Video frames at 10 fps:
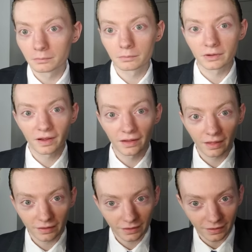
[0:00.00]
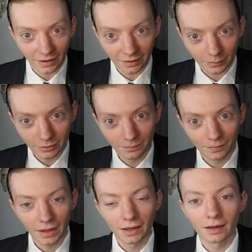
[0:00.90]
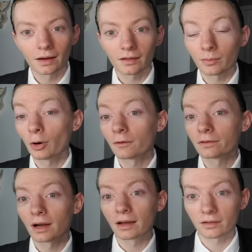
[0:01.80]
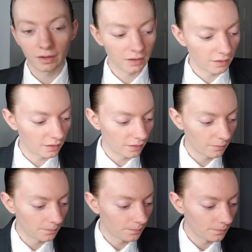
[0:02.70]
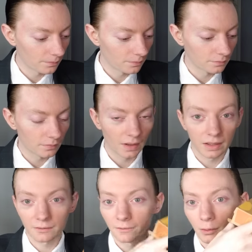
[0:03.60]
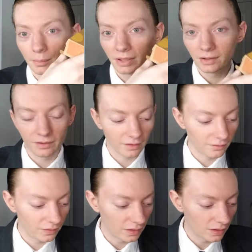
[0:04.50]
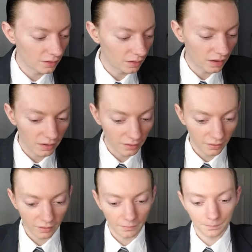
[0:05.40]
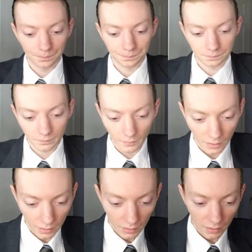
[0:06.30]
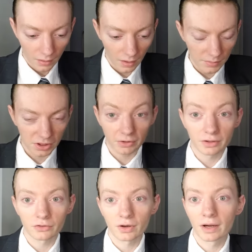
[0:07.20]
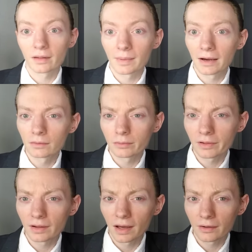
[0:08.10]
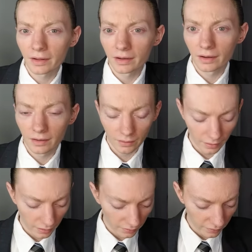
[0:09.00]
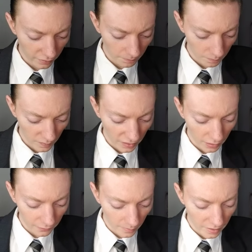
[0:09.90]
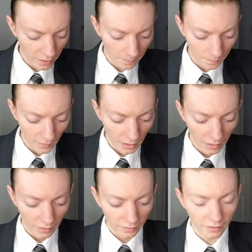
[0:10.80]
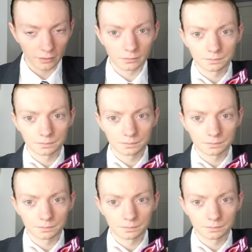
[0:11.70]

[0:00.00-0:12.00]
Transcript: pretend that didn't happen, small fries right there, and a four-piece of the nuggets. I'm just going to try them out, we'll see how they are, and take it from there. So,